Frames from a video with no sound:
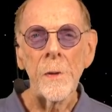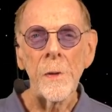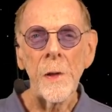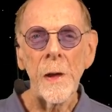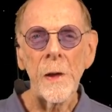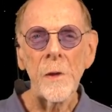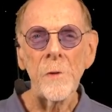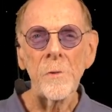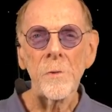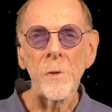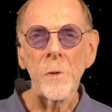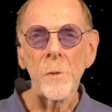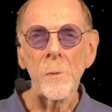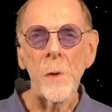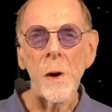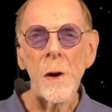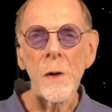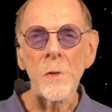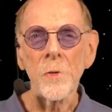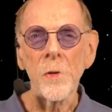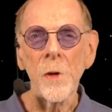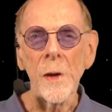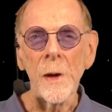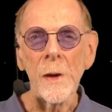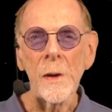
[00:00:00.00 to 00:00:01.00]
Thanks for
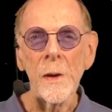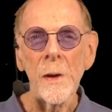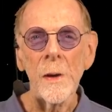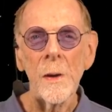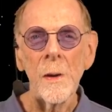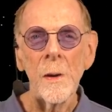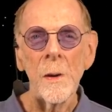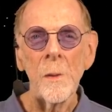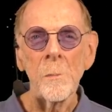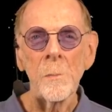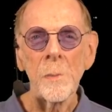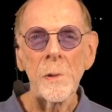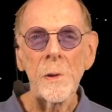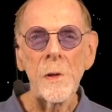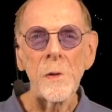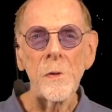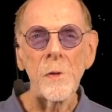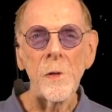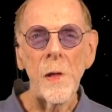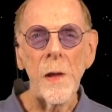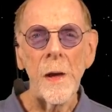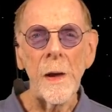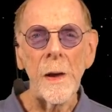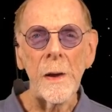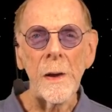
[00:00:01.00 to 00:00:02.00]
watching.
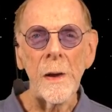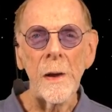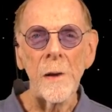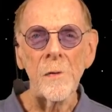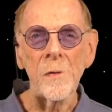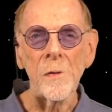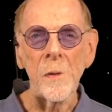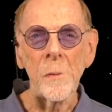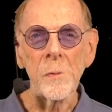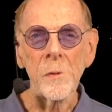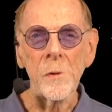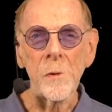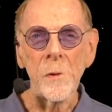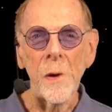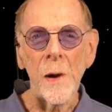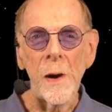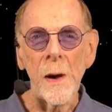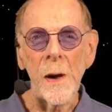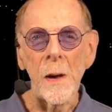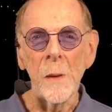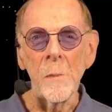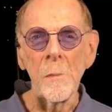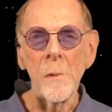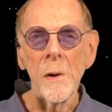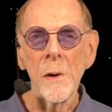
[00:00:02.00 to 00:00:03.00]
Please like and
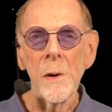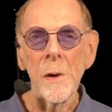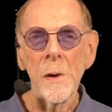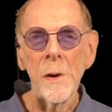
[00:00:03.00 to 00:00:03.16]
subscribe.